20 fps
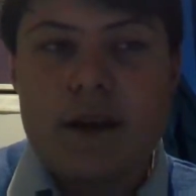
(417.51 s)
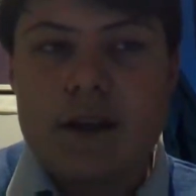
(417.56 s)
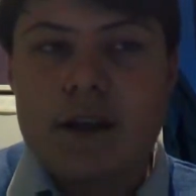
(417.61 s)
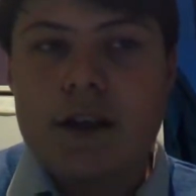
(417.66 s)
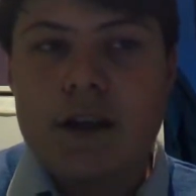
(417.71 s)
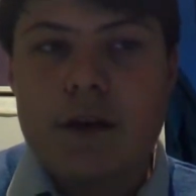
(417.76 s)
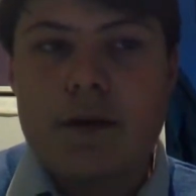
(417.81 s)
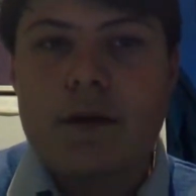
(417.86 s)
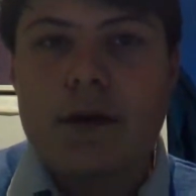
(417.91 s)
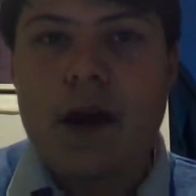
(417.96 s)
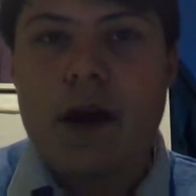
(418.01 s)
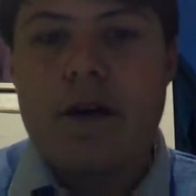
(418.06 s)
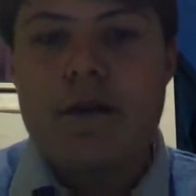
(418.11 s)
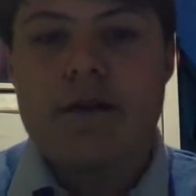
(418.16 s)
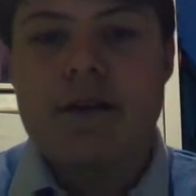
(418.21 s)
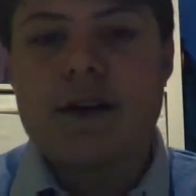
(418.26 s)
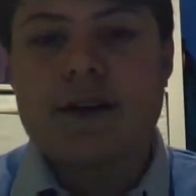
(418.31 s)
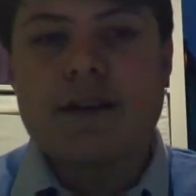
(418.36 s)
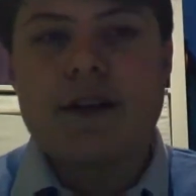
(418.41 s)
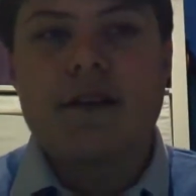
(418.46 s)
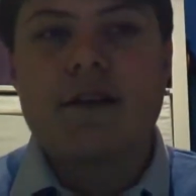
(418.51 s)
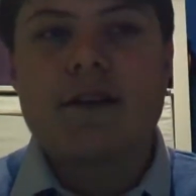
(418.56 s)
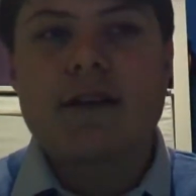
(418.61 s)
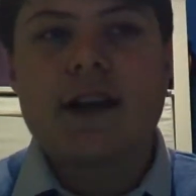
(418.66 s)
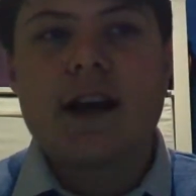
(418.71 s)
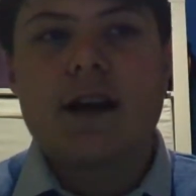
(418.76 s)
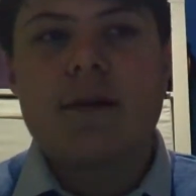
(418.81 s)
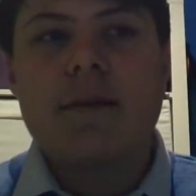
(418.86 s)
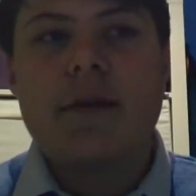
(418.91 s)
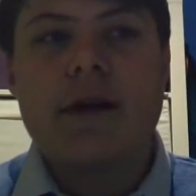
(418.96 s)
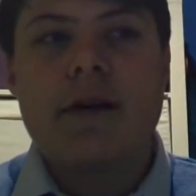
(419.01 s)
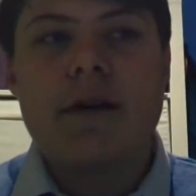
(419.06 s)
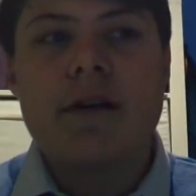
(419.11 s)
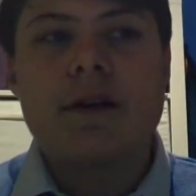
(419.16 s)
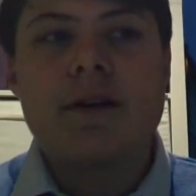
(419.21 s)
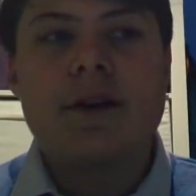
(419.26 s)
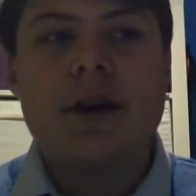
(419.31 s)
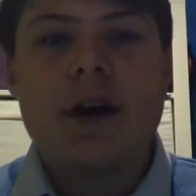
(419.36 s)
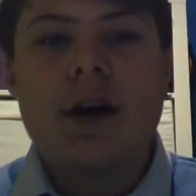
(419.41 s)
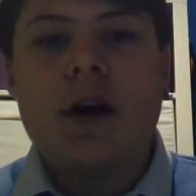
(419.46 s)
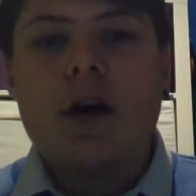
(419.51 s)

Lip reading: get her friends out of the time period.